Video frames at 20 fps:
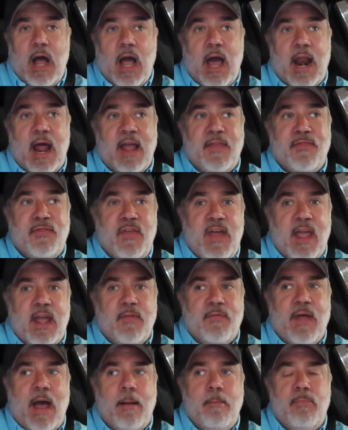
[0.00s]
And I
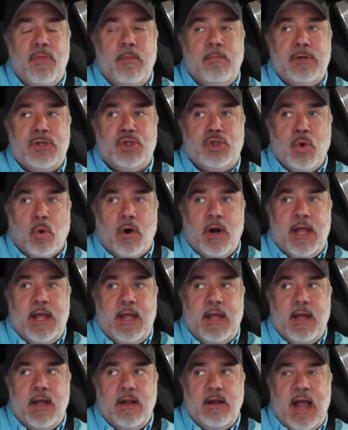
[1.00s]
think that the
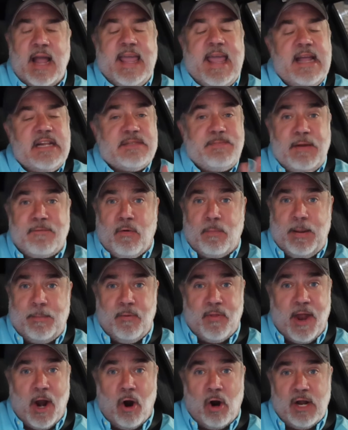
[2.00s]
majority, I can't speak for
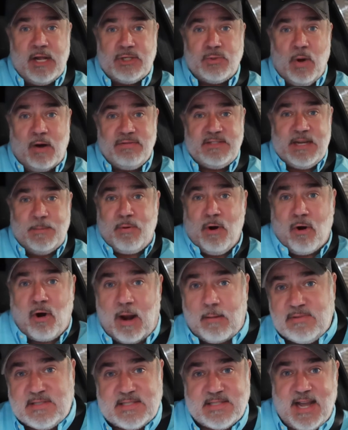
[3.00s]
people that aren't in 12-step
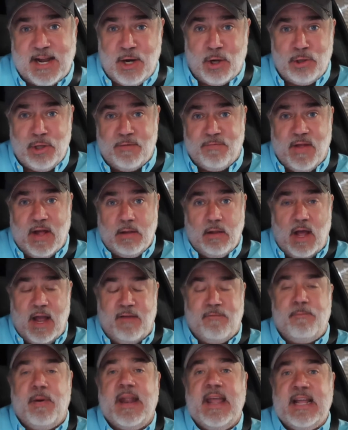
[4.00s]
programs because I don't live that
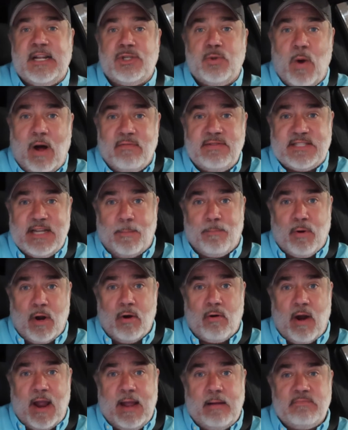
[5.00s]
life. But in 12-step
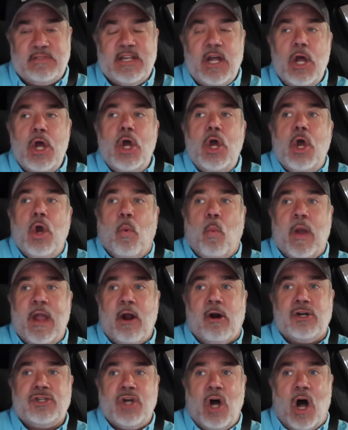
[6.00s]
programs,
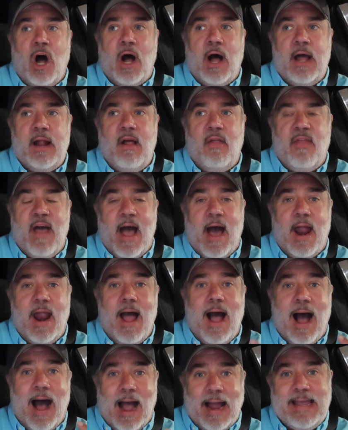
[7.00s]
we are taught that
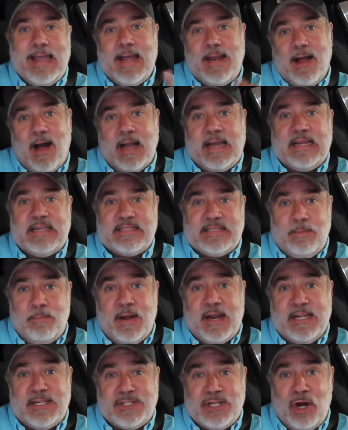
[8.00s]
I cannot get
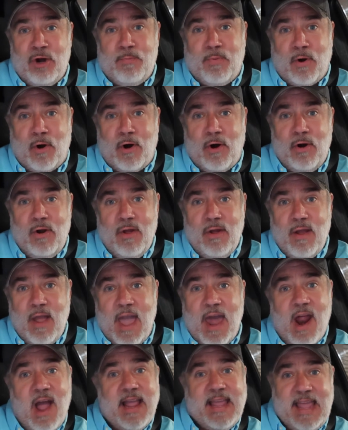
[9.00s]
somebody sober
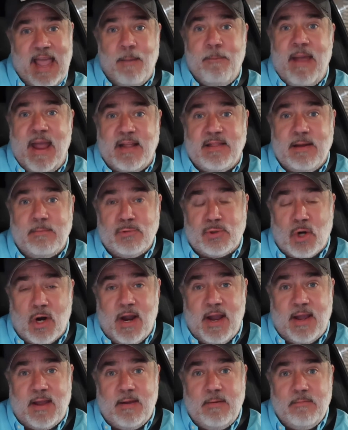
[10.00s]
and I can't make them
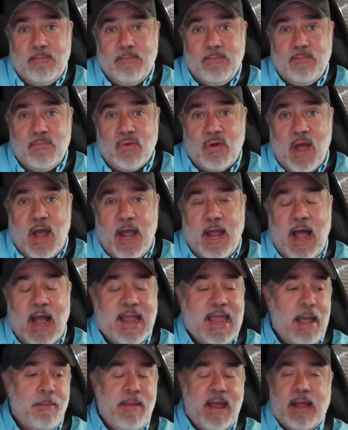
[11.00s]
drink. Okay,
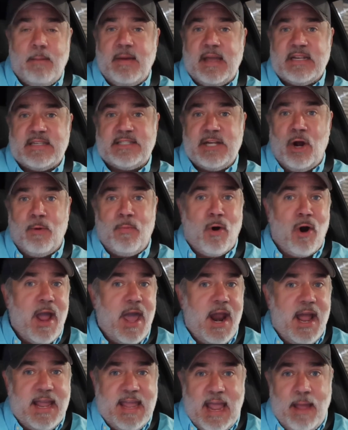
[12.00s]
I can't make them get sober
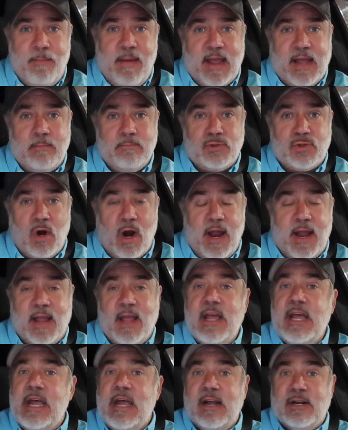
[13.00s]
and I can't make them drink.
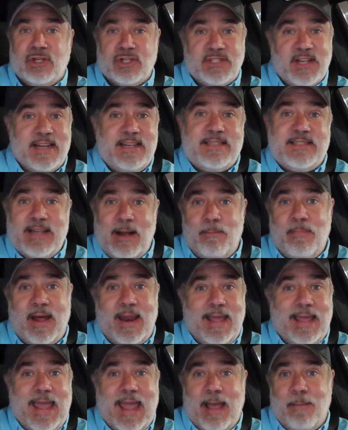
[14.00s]
Just like
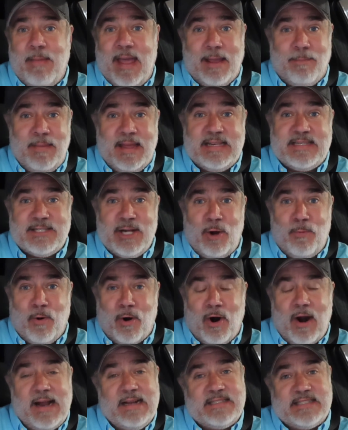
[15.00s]
somebody can't make me
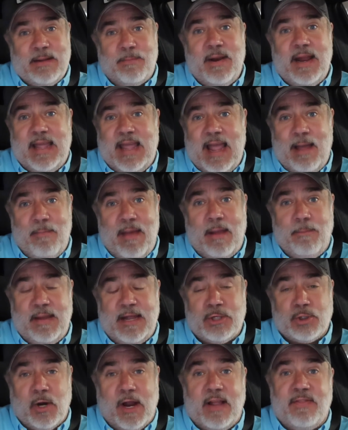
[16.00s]
sober and somebody can't make
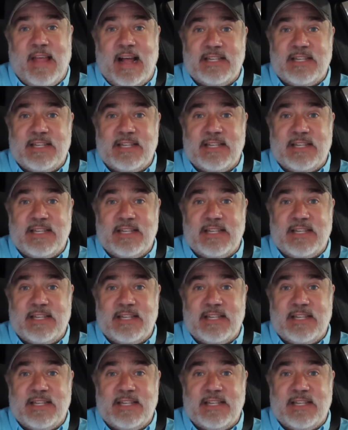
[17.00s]
me drink.